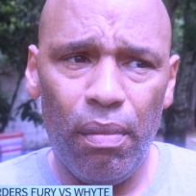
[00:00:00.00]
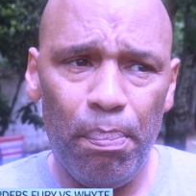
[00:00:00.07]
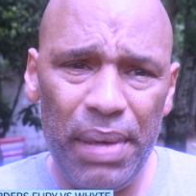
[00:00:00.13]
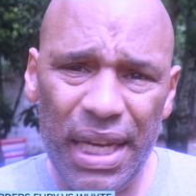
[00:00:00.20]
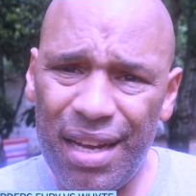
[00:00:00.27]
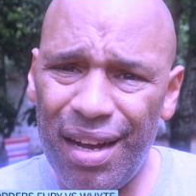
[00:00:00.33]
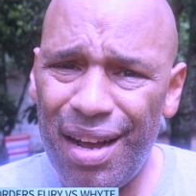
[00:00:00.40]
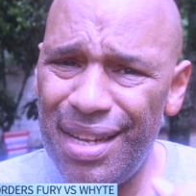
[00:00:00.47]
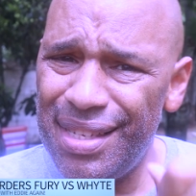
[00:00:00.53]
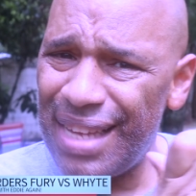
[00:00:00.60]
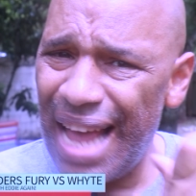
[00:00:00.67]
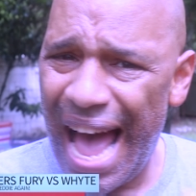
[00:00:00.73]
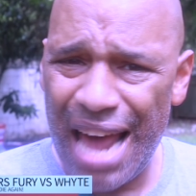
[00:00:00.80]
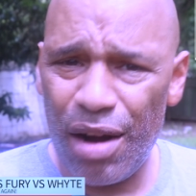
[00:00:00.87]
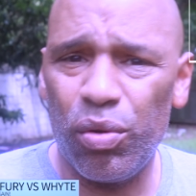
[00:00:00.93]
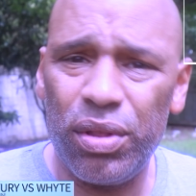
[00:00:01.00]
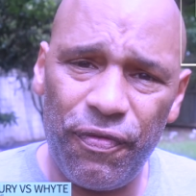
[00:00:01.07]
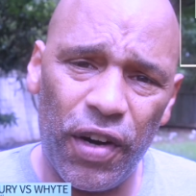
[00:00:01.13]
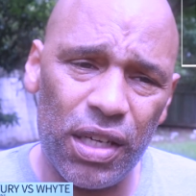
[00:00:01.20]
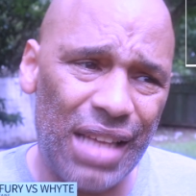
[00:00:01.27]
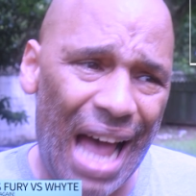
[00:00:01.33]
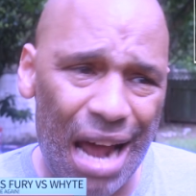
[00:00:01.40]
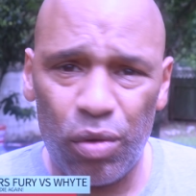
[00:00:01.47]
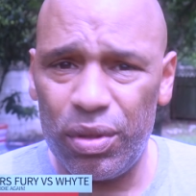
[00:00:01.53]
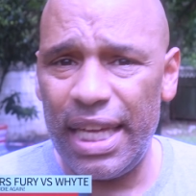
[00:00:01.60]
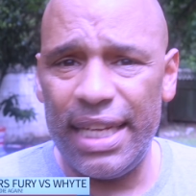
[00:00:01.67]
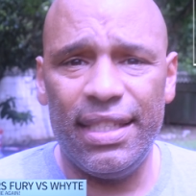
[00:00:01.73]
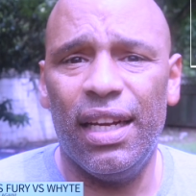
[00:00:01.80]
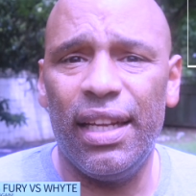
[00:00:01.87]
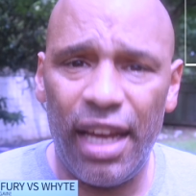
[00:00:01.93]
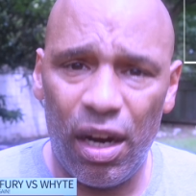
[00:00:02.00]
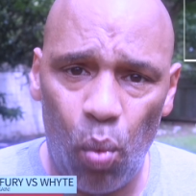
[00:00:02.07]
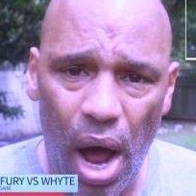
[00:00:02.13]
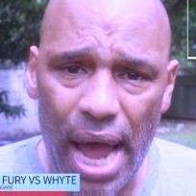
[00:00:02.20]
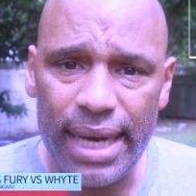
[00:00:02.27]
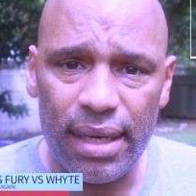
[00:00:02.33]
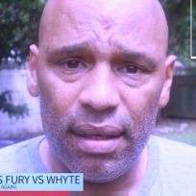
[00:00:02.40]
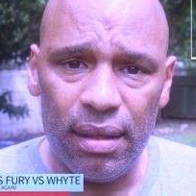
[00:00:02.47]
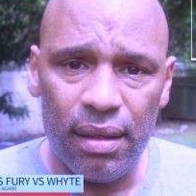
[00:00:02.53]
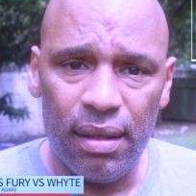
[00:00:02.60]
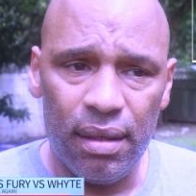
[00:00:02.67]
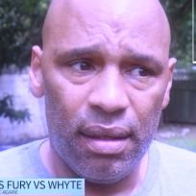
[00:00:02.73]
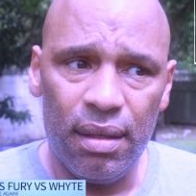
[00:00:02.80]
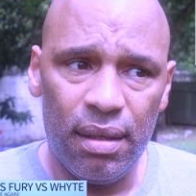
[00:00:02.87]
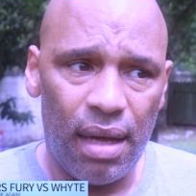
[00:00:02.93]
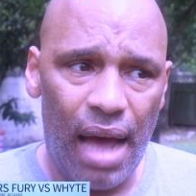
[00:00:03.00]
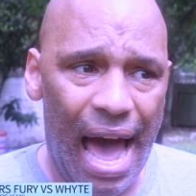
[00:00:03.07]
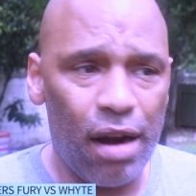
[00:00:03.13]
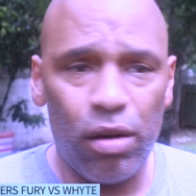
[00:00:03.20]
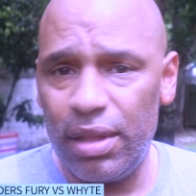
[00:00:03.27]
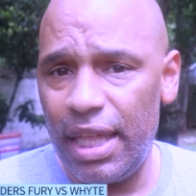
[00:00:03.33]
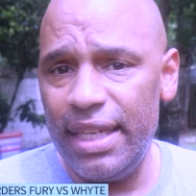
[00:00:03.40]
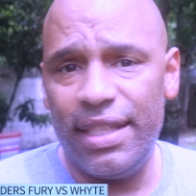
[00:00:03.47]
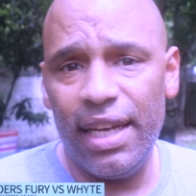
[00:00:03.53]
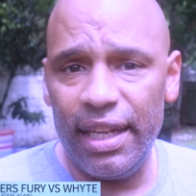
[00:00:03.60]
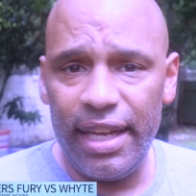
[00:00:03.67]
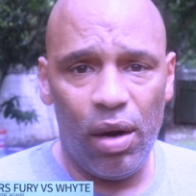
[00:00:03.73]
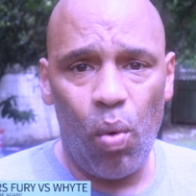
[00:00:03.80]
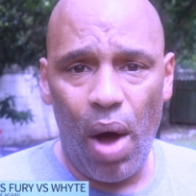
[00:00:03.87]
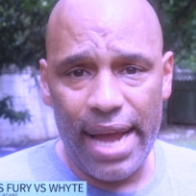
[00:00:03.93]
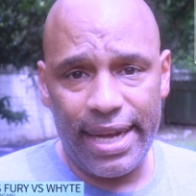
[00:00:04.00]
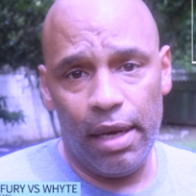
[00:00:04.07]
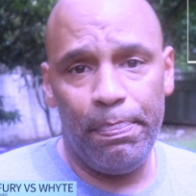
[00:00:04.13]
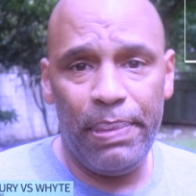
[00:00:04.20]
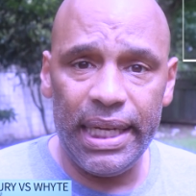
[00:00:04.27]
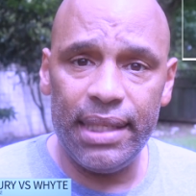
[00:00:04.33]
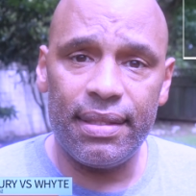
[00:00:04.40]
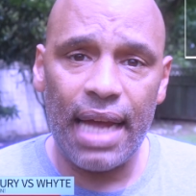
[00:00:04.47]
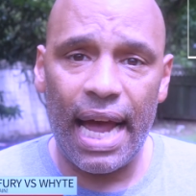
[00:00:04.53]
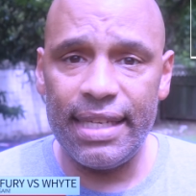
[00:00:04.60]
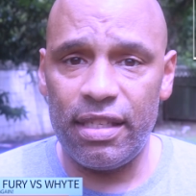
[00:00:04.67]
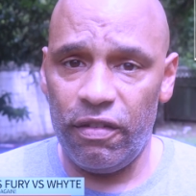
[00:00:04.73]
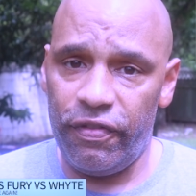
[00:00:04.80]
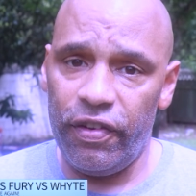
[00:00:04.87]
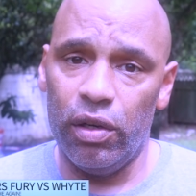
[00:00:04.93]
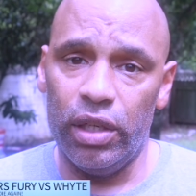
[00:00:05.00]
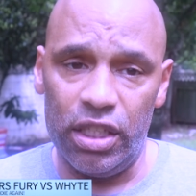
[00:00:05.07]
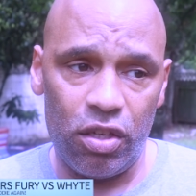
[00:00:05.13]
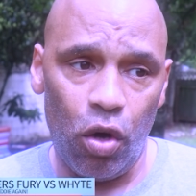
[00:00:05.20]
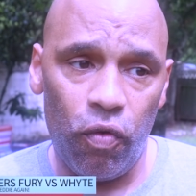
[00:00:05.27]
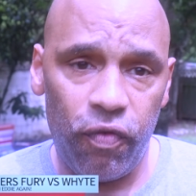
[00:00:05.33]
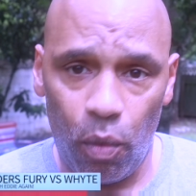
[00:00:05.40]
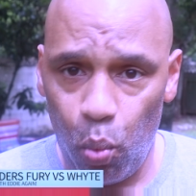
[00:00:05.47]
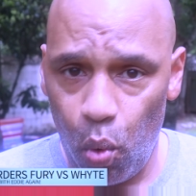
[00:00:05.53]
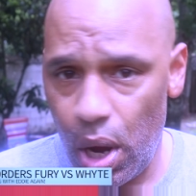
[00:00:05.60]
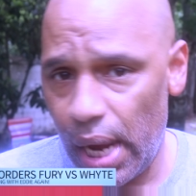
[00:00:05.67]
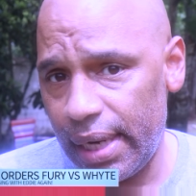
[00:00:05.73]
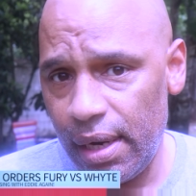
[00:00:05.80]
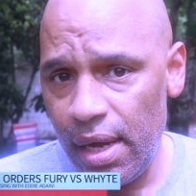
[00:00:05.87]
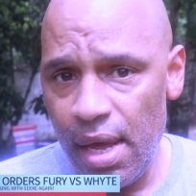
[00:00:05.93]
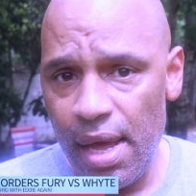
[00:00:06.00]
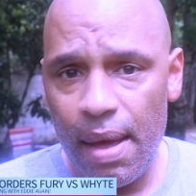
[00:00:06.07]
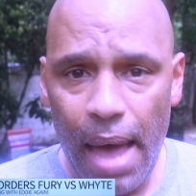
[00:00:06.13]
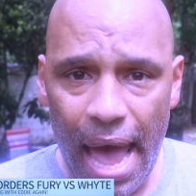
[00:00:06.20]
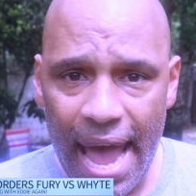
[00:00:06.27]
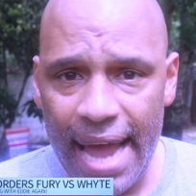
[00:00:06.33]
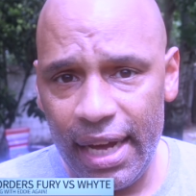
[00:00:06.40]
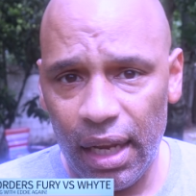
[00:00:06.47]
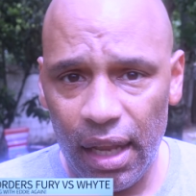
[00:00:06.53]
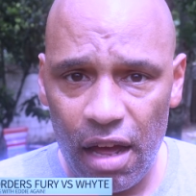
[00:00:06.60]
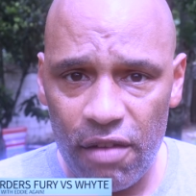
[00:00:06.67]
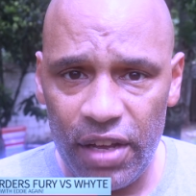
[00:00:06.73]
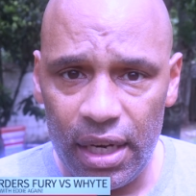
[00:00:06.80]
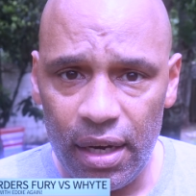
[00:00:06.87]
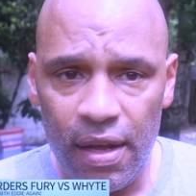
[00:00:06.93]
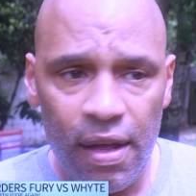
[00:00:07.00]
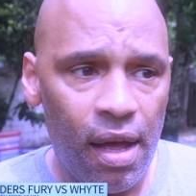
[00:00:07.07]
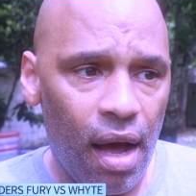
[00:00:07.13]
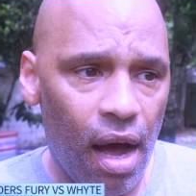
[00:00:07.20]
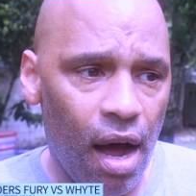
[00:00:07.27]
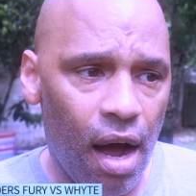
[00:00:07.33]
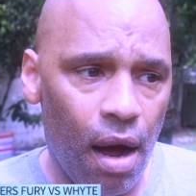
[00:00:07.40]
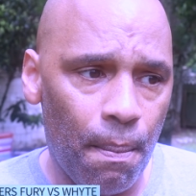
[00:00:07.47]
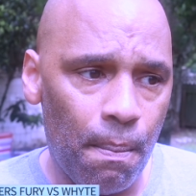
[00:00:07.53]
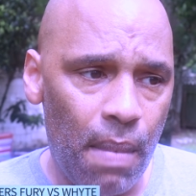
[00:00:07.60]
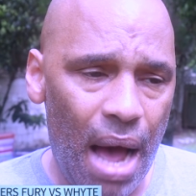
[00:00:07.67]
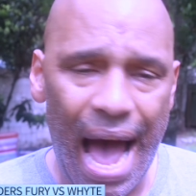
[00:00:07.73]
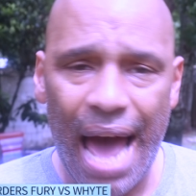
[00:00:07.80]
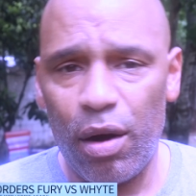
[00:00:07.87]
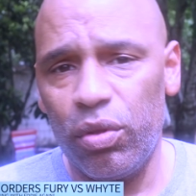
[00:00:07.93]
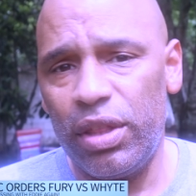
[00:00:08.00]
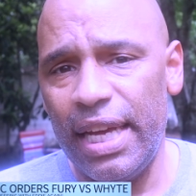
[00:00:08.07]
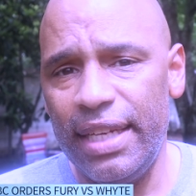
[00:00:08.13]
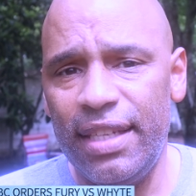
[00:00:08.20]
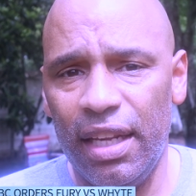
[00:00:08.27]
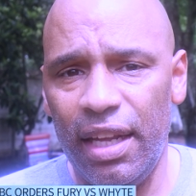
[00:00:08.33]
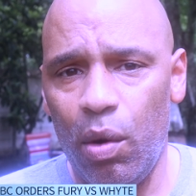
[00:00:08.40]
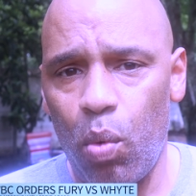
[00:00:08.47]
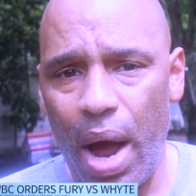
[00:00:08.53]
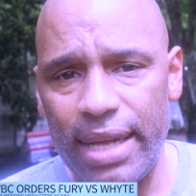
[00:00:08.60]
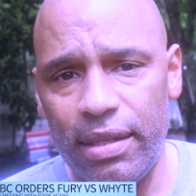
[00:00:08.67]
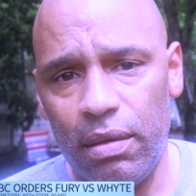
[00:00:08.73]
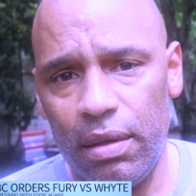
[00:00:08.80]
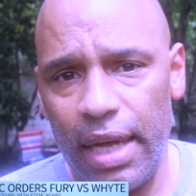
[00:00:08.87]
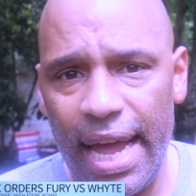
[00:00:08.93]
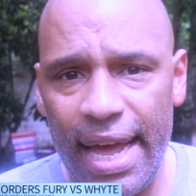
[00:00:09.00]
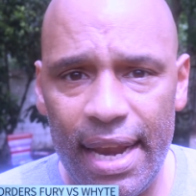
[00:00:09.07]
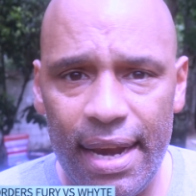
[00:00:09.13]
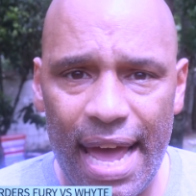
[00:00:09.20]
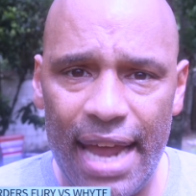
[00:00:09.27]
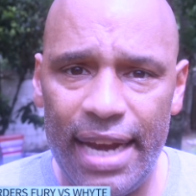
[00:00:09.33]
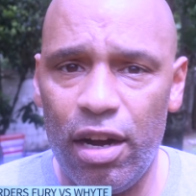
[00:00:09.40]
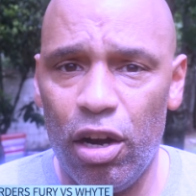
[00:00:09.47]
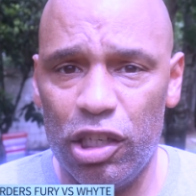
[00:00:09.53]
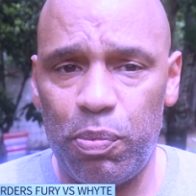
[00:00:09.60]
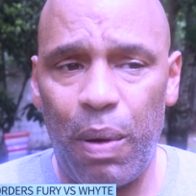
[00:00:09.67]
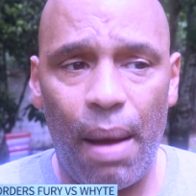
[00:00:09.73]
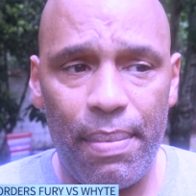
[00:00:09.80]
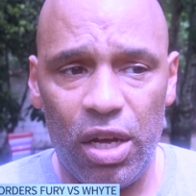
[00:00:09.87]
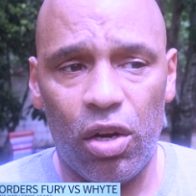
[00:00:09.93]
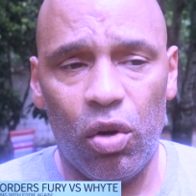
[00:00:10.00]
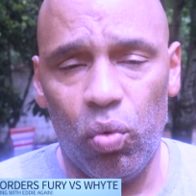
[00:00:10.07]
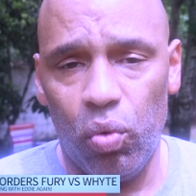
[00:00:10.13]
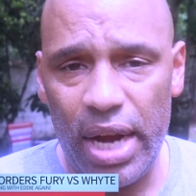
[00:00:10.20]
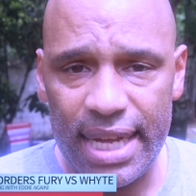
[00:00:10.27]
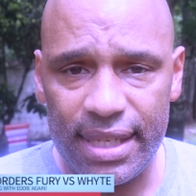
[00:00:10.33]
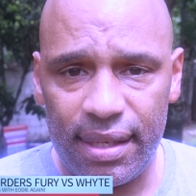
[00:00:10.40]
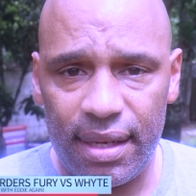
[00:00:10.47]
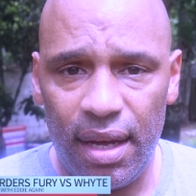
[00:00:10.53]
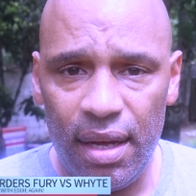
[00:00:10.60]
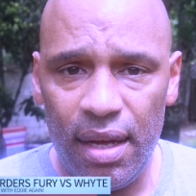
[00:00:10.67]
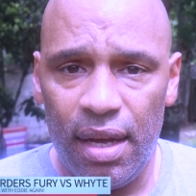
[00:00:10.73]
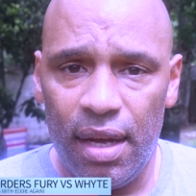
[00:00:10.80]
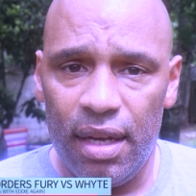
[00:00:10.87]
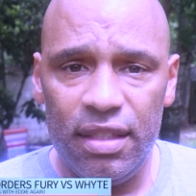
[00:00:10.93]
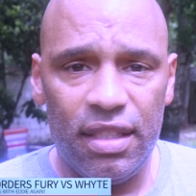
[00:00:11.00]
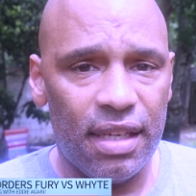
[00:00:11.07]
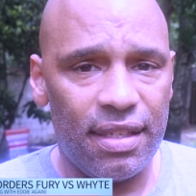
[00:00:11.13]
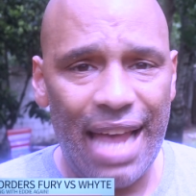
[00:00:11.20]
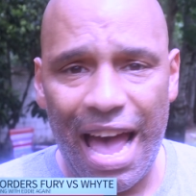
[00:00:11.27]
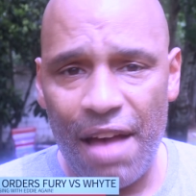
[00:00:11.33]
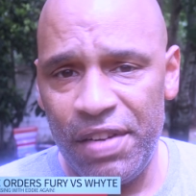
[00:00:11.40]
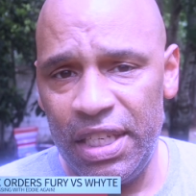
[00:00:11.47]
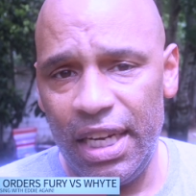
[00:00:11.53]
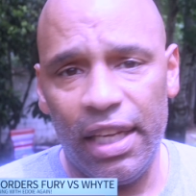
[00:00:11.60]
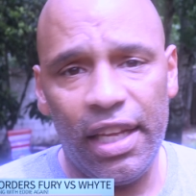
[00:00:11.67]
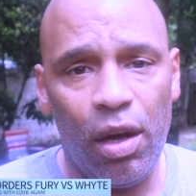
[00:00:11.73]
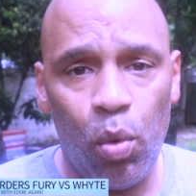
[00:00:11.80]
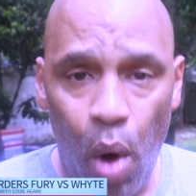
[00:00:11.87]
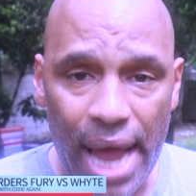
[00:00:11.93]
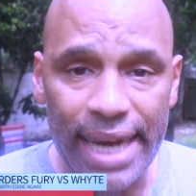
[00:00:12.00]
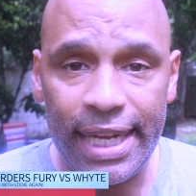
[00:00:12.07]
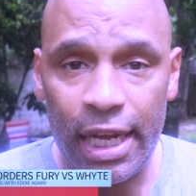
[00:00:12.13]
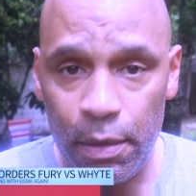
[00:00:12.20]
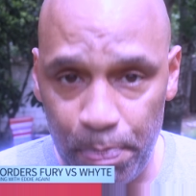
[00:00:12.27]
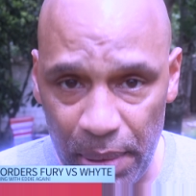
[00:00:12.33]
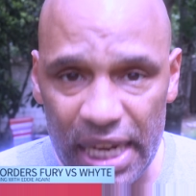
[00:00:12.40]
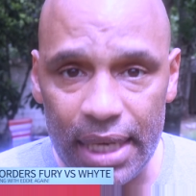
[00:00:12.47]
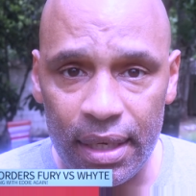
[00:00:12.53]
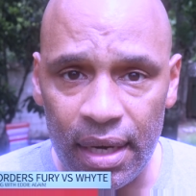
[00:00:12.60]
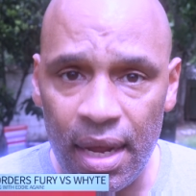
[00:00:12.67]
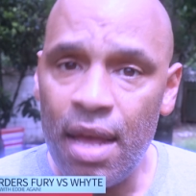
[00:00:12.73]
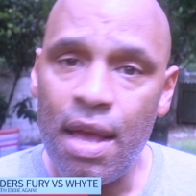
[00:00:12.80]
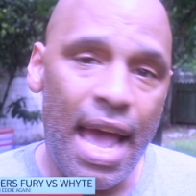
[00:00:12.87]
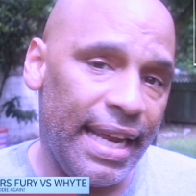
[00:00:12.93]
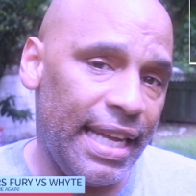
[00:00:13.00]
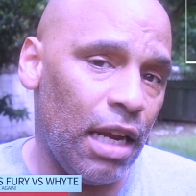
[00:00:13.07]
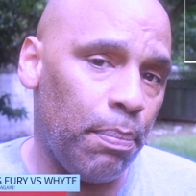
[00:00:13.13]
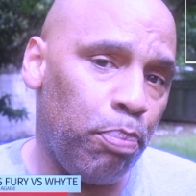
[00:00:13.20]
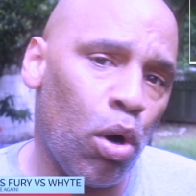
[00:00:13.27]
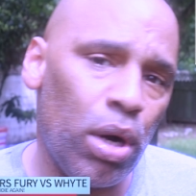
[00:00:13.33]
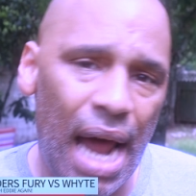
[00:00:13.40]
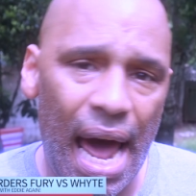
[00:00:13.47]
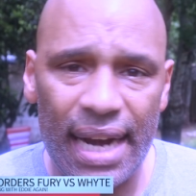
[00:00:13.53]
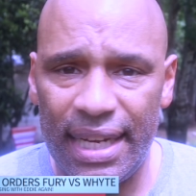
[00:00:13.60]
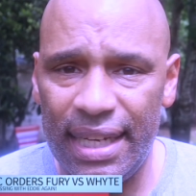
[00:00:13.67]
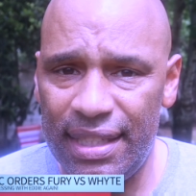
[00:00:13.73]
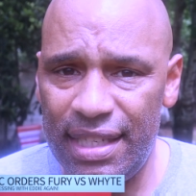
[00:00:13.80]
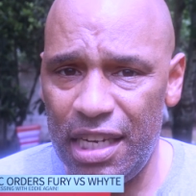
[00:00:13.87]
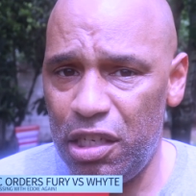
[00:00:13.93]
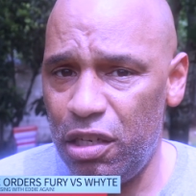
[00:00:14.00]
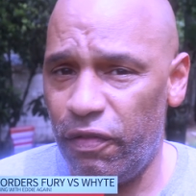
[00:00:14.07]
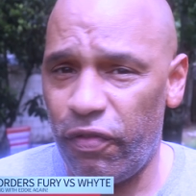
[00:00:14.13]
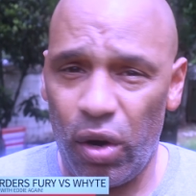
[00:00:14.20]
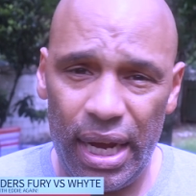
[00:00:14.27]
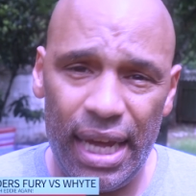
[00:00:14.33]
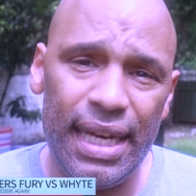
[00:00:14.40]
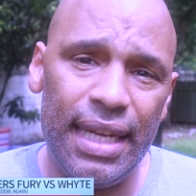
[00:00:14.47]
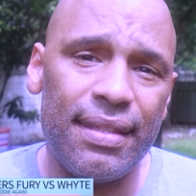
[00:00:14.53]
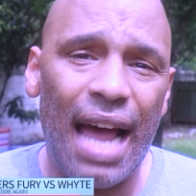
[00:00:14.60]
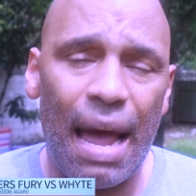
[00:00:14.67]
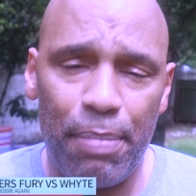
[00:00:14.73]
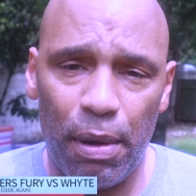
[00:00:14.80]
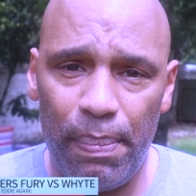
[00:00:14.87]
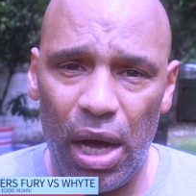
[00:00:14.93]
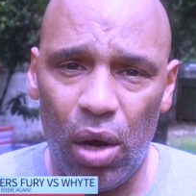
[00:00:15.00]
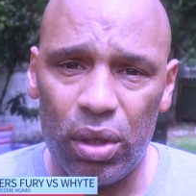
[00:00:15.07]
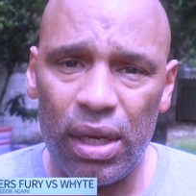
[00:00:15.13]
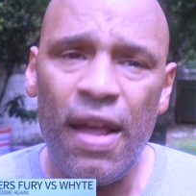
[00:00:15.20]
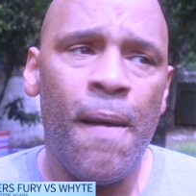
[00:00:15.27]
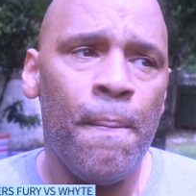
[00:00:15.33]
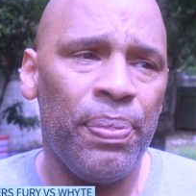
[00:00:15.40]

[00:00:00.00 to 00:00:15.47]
Because I don't, first, I don't think Dillian Whyte can beat Tyson Fury. So from one angle of it, I don't think Dillian Whyte and Eddie Hearn's probably going to risk just having Dillian Whyte get beaten and get put out of contention for any type of belt.